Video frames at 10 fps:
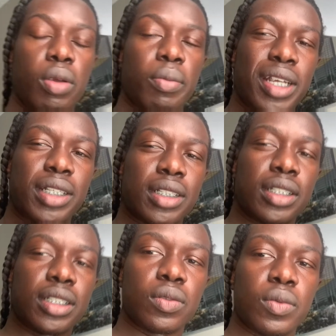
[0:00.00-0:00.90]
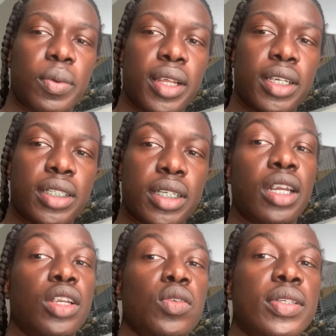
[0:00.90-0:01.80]
might just, we're probably just
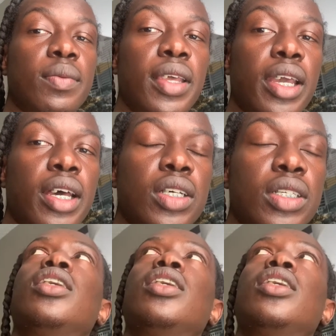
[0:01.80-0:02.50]
gonna do something else